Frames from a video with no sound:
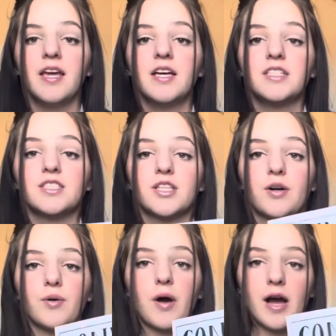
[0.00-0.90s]

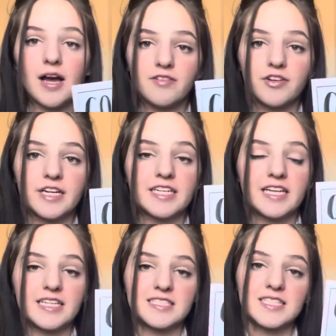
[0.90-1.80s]
So I've created
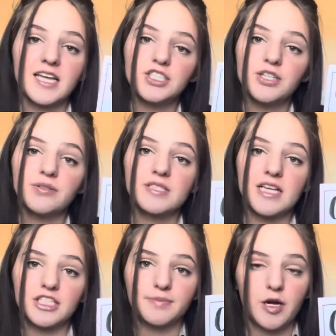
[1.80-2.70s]
a slideshow
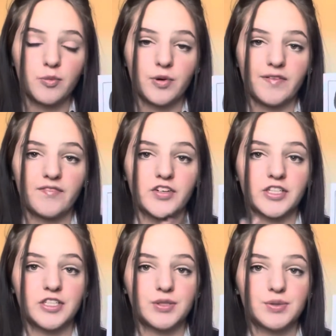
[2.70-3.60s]
/ PowerPoint for
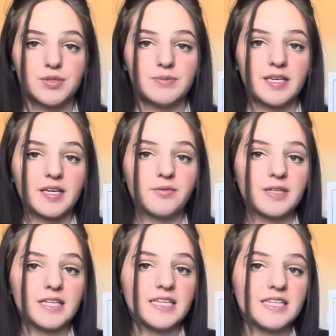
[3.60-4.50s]
you to make it
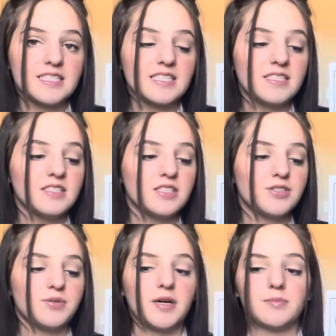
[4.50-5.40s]
really easy to
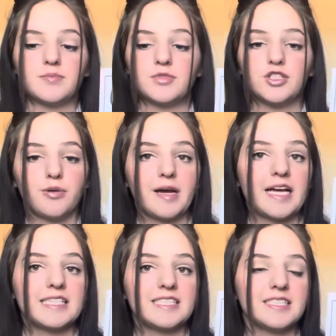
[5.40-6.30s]
show my
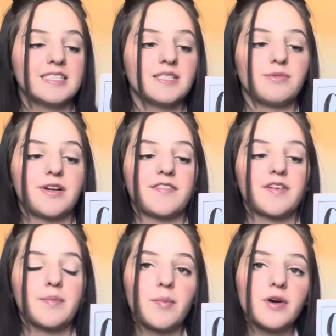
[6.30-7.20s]
ideas and what I've come
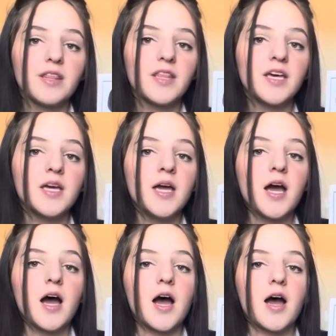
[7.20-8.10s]
up
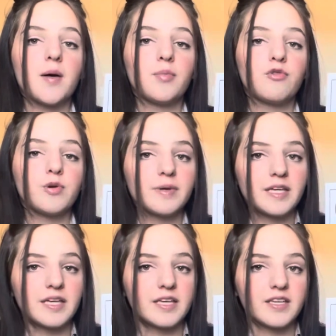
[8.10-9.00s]
with. Before
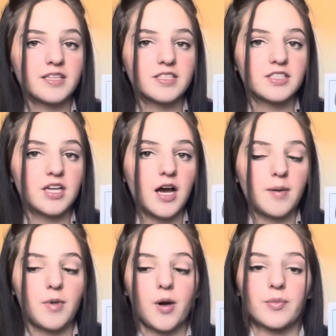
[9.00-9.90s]
we
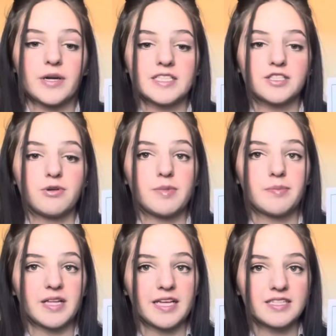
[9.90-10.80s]
hop right into what my
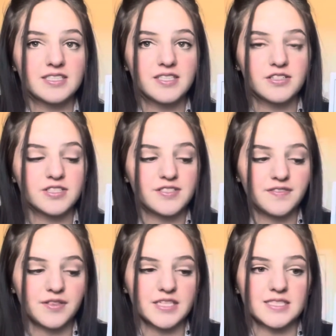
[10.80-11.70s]
plan is, there's a few
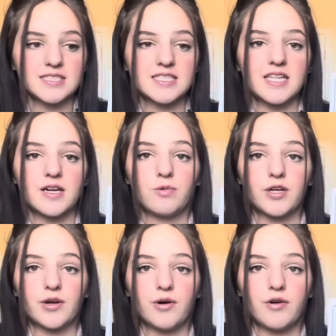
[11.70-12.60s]
things that I want to
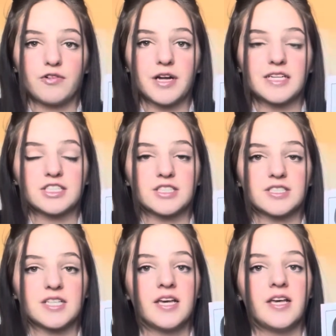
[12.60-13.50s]
go over as just
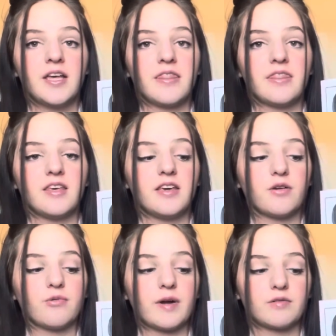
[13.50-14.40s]
the
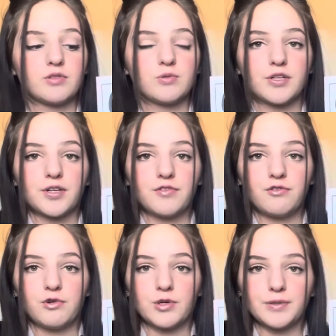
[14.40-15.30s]
groundwork
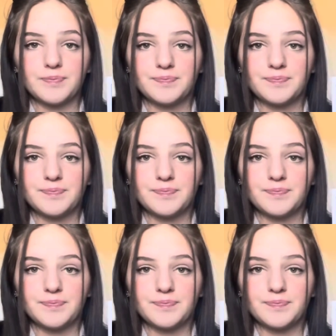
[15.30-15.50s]
for